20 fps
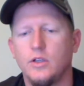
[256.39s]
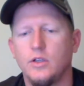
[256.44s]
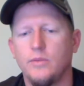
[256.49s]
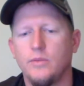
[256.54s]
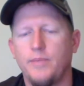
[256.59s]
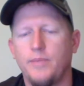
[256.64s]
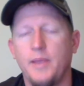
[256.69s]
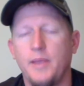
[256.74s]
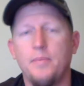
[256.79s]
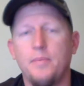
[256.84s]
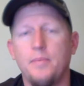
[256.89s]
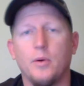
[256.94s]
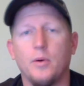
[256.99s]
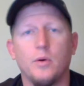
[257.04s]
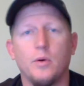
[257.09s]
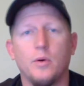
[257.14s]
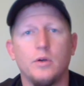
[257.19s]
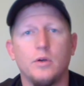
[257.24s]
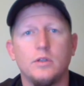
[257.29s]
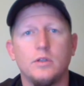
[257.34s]

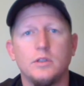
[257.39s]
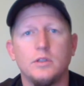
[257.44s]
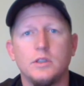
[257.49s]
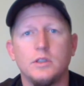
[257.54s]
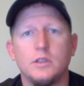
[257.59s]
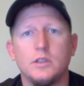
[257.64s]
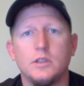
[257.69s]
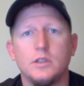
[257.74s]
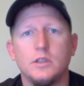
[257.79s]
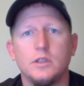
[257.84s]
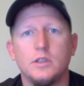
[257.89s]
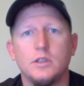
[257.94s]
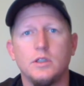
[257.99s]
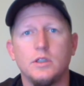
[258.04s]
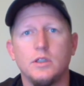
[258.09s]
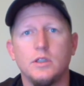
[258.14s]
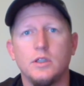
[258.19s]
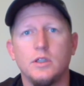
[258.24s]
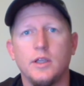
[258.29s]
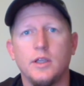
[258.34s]
people.
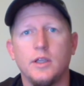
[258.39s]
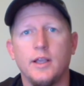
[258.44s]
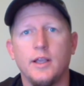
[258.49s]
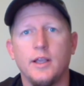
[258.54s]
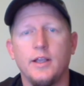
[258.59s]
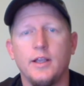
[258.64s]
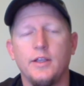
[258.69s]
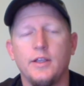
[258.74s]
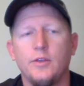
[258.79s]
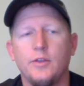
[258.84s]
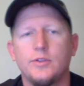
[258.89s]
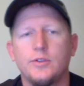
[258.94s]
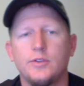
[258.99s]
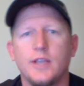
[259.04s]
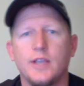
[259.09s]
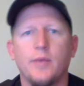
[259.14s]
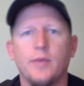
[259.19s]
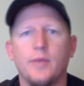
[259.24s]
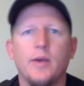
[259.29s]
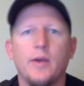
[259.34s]
You
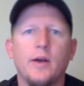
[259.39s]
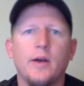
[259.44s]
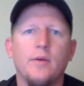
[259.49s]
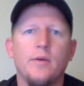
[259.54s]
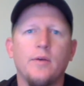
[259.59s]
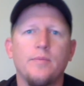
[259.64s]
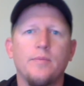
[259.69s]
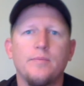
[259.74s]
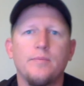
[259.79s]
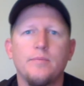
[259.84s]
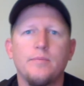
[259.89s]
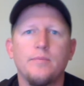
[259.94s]
say, well,